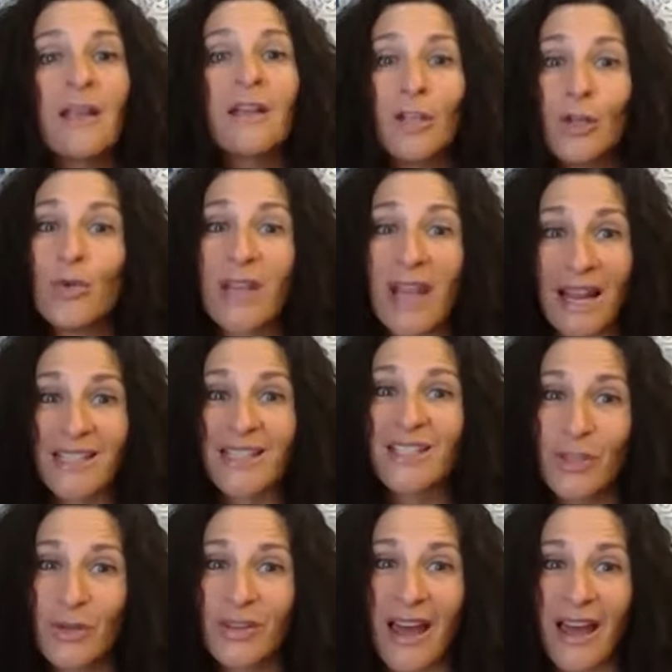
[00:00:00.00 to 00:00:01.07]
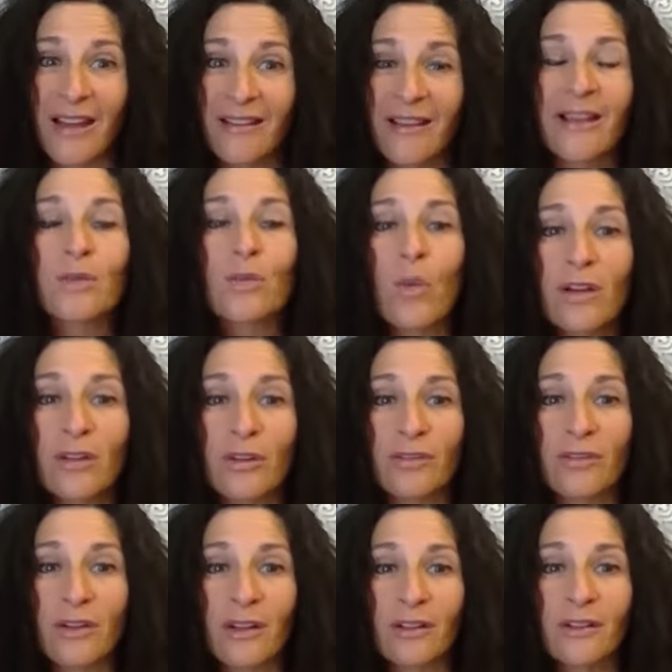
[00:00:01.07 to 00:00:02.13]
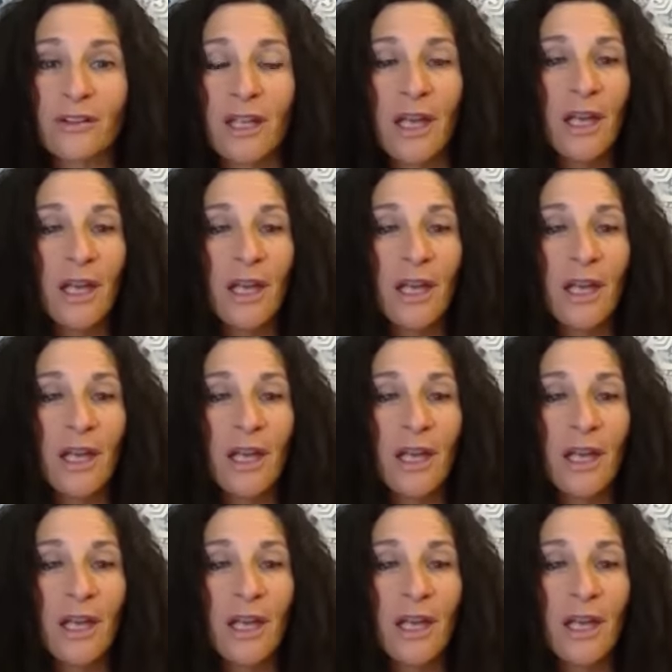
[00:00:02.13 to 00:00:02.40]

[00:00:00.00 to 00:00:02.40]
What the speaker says: You get to do that. That's wonderful.